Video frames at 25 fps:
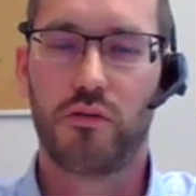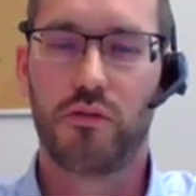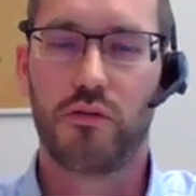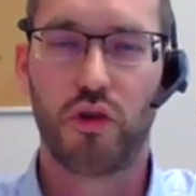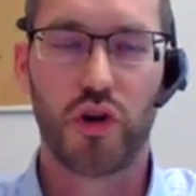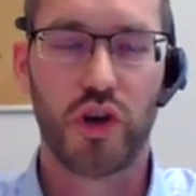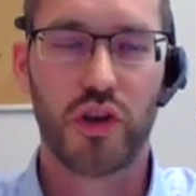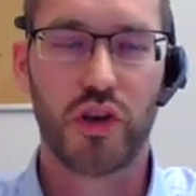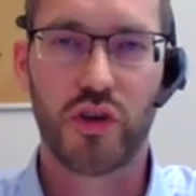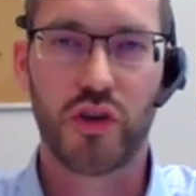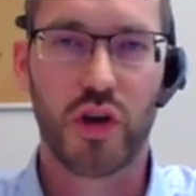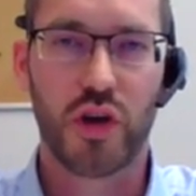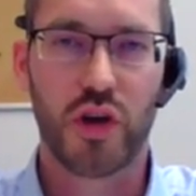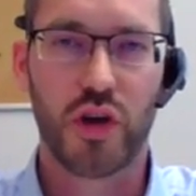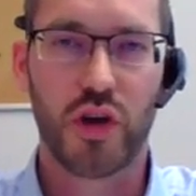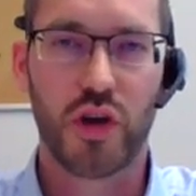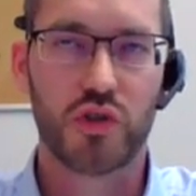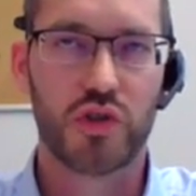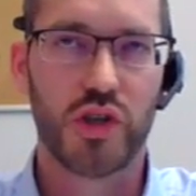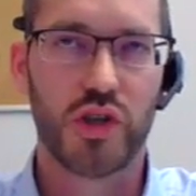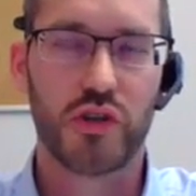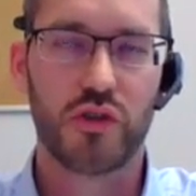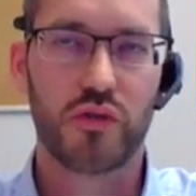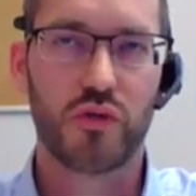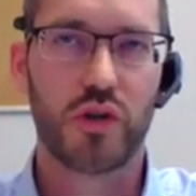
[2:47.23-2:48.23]
For example,
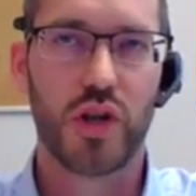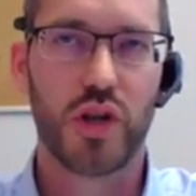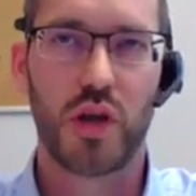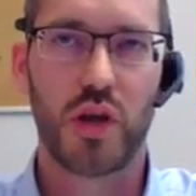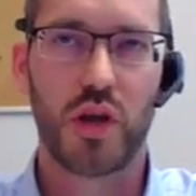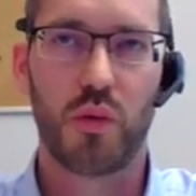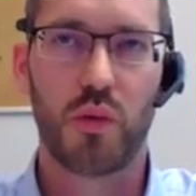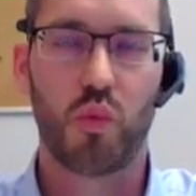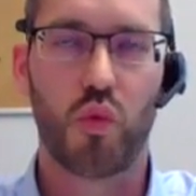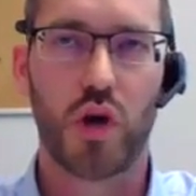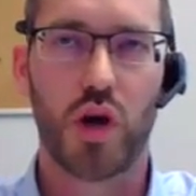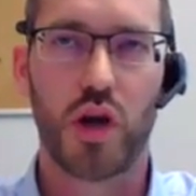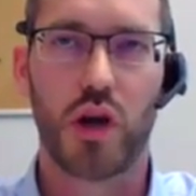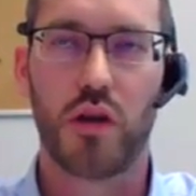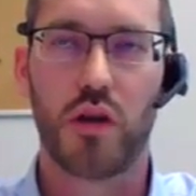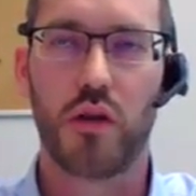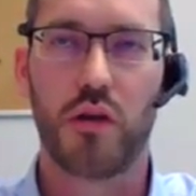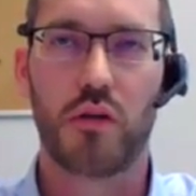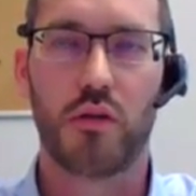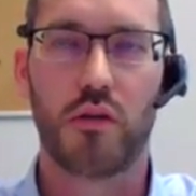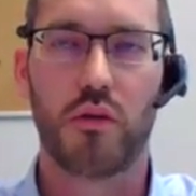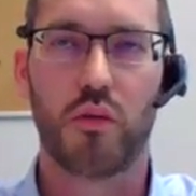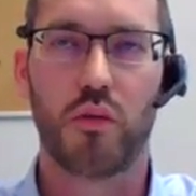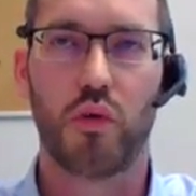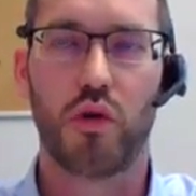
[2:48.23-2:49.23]
just to name
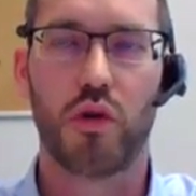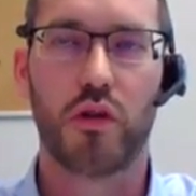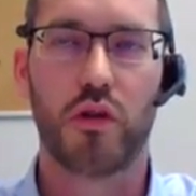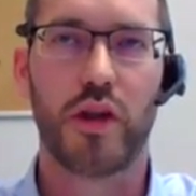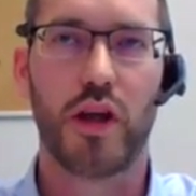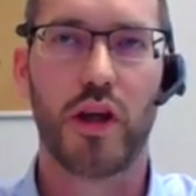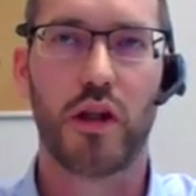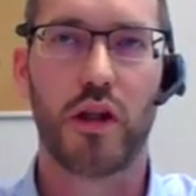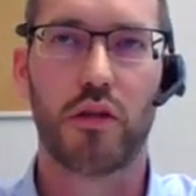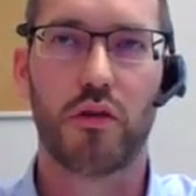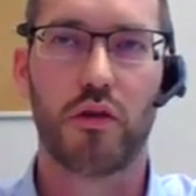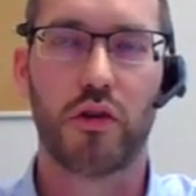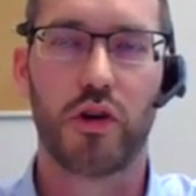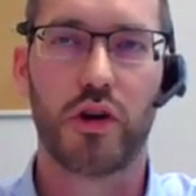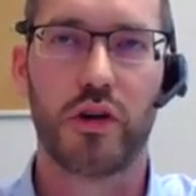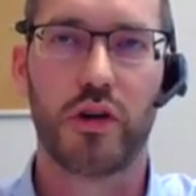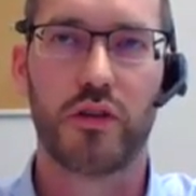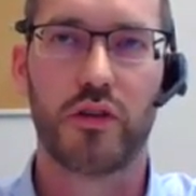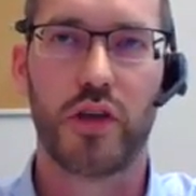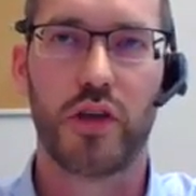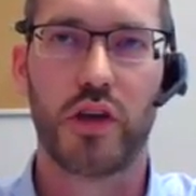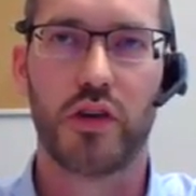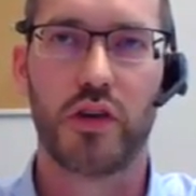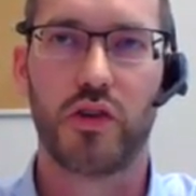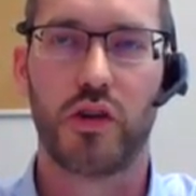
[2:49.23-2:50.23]
one, the World Health
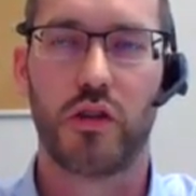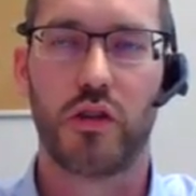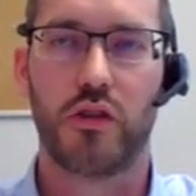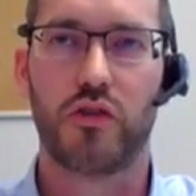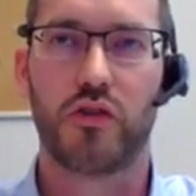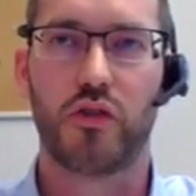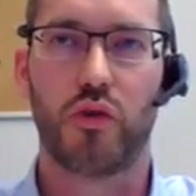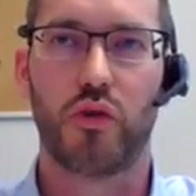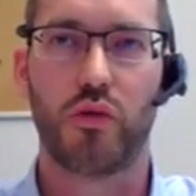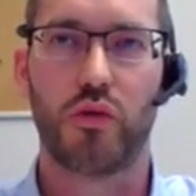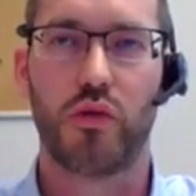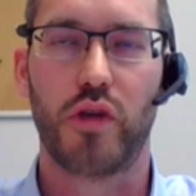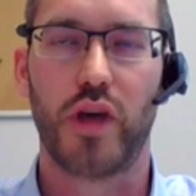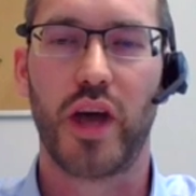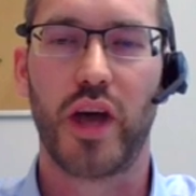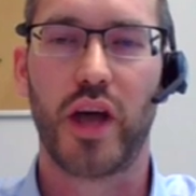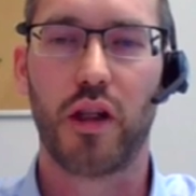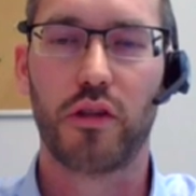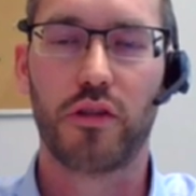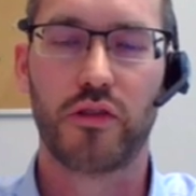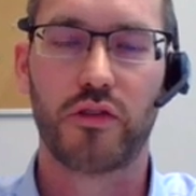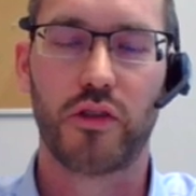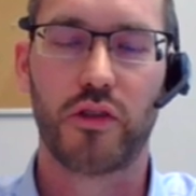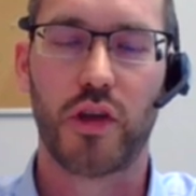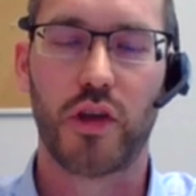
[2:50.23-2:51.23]
Organization, so the
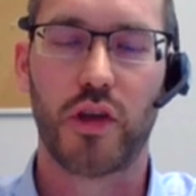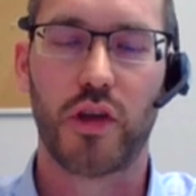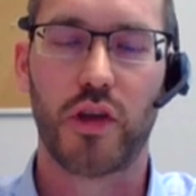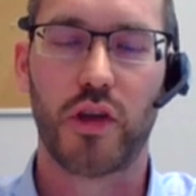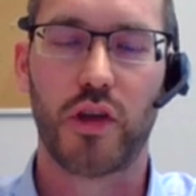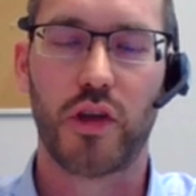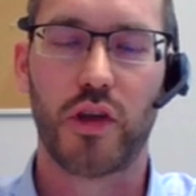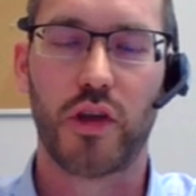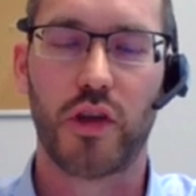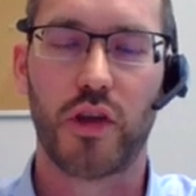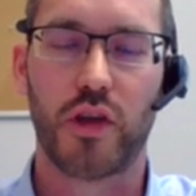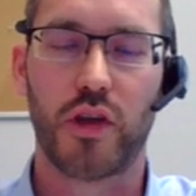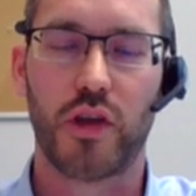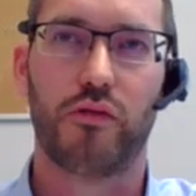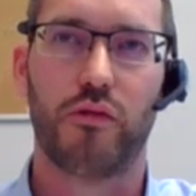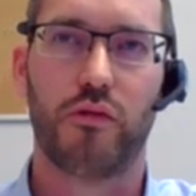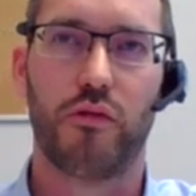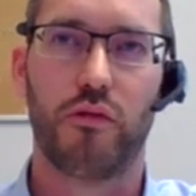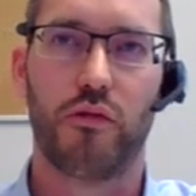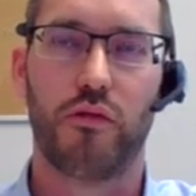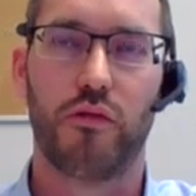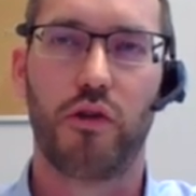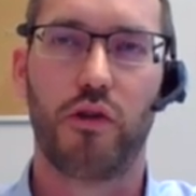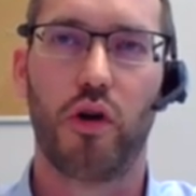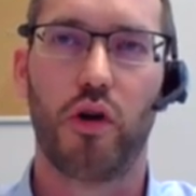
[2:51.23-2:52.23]
health standards are
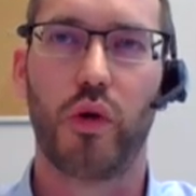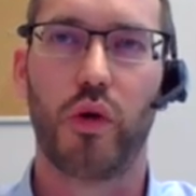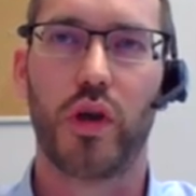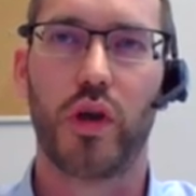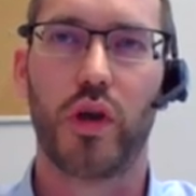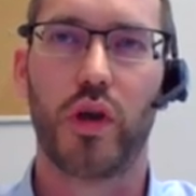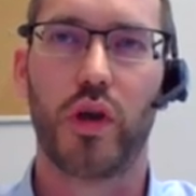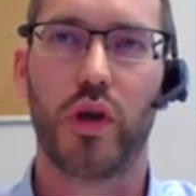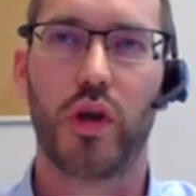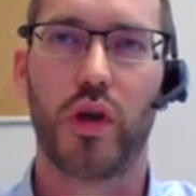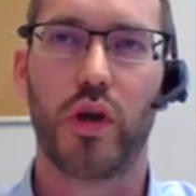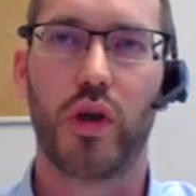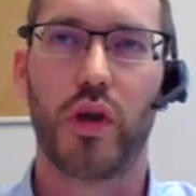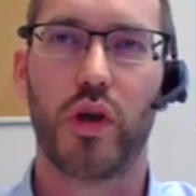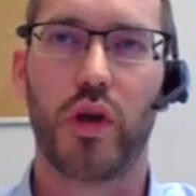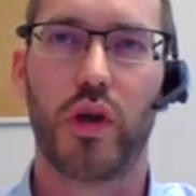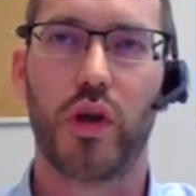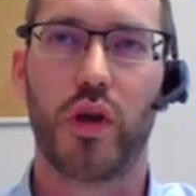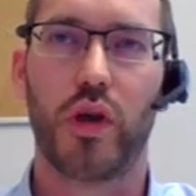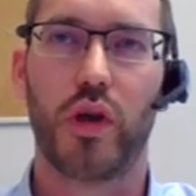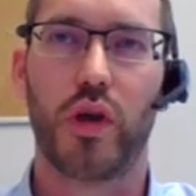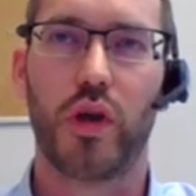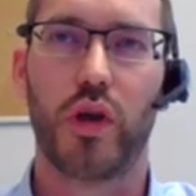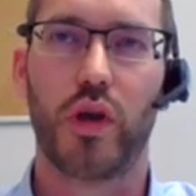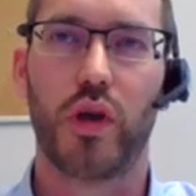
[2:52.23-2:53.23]
flowing into the
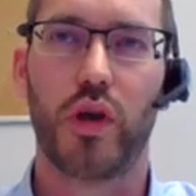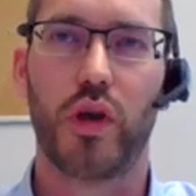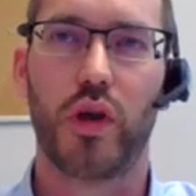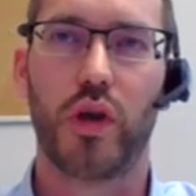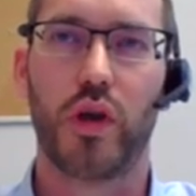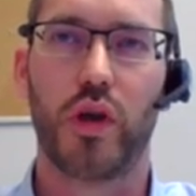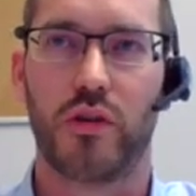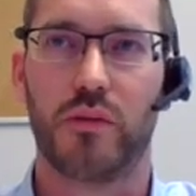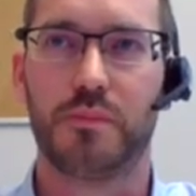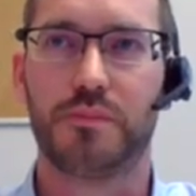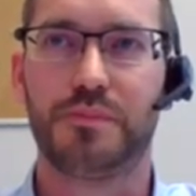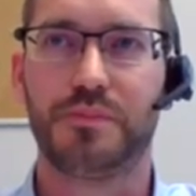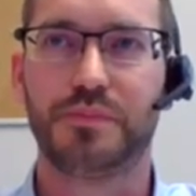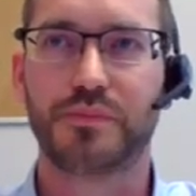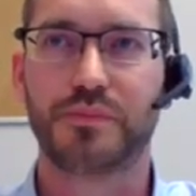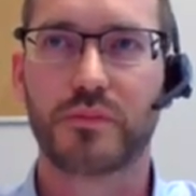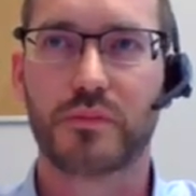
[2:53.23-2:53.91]
calculation.